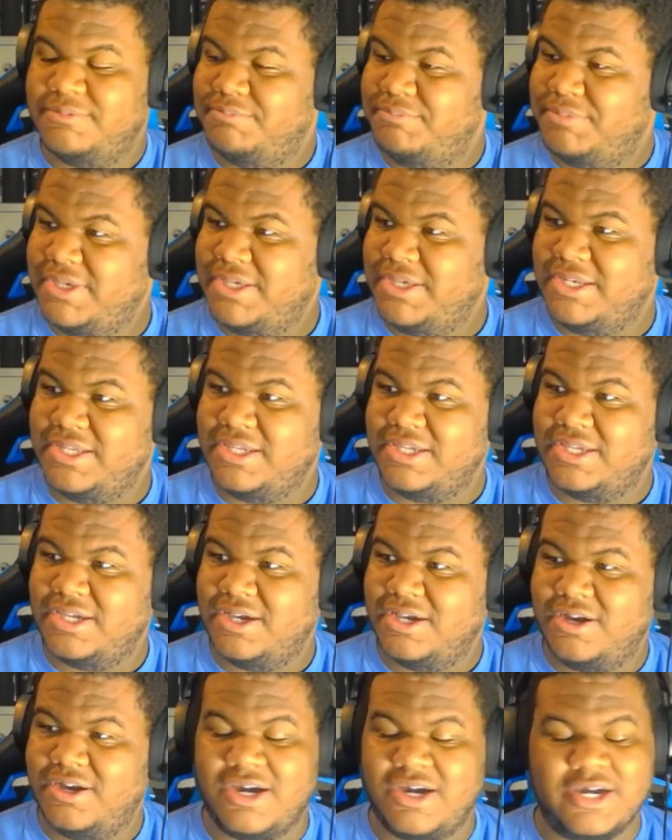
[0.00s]
Beat it.
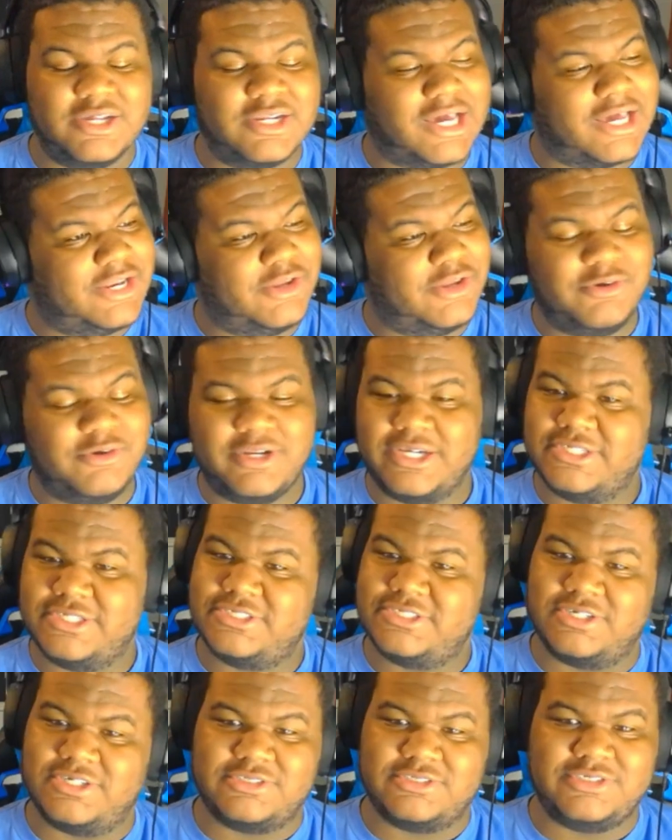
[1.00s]
Oh, I know that
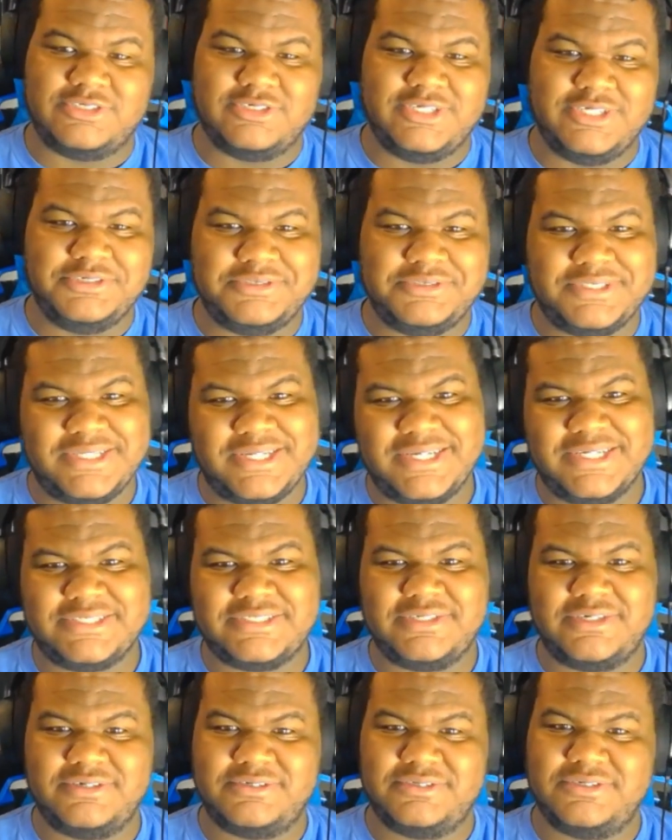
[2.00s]
song too. He was in that
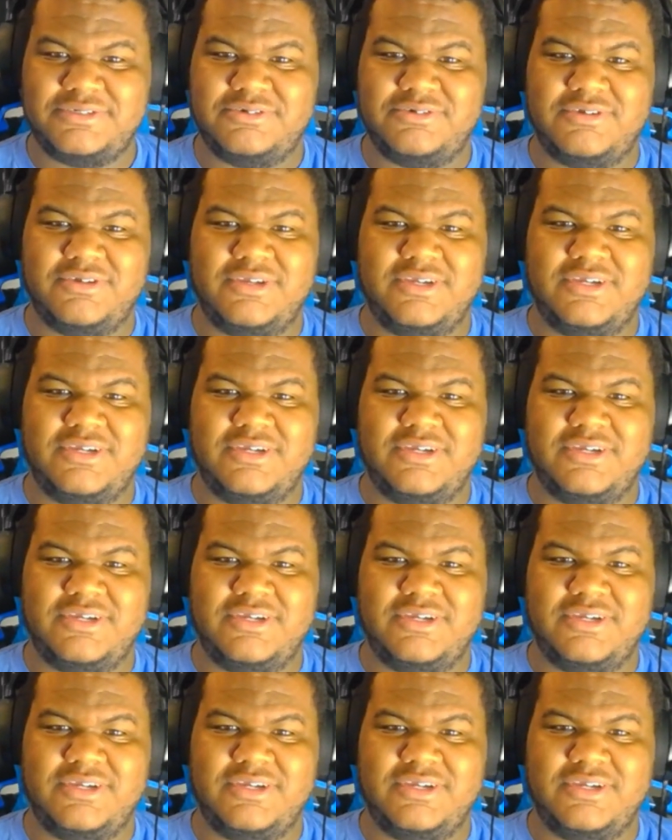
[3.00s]
song too.